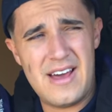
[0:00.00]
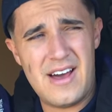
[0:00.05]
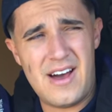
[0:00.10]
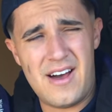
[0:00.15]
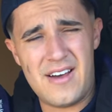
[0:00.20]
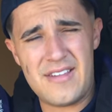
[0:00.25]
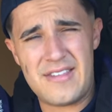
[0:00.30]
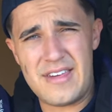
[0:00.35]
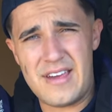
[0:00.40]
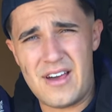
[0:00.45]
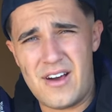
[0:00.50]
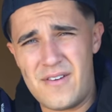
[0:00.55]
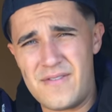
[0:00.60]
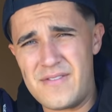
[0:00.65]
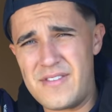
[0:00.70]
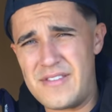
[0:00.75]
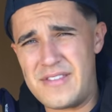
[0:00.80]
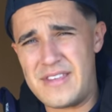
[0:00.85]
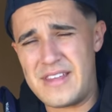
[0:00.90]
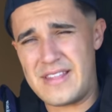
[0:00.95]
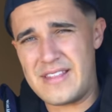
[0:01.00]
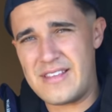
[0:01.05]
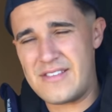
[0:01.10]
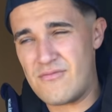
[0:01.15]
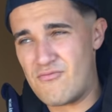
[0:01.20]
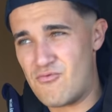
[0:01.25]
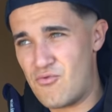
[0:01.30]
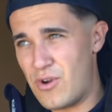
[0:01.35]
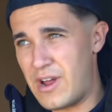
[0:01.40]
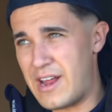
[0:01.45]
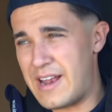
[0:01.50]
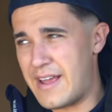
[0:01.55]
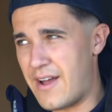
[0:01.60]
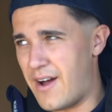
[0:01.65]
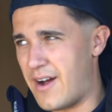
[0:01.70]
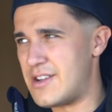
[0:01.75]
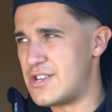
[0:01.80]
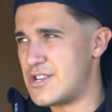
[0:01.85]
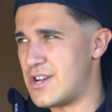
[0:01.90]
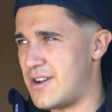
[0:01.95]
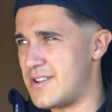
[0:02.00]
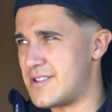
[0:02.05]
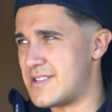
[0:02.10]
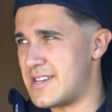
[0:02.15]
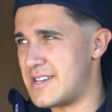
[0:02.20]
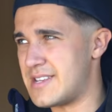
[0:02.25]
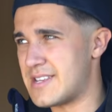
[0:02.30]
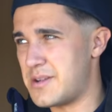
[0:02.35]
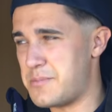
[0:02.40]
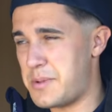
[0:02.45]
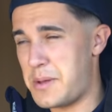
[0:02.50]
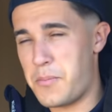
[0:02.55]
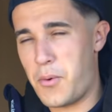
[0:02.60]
I often think there's a really high chance that it's going to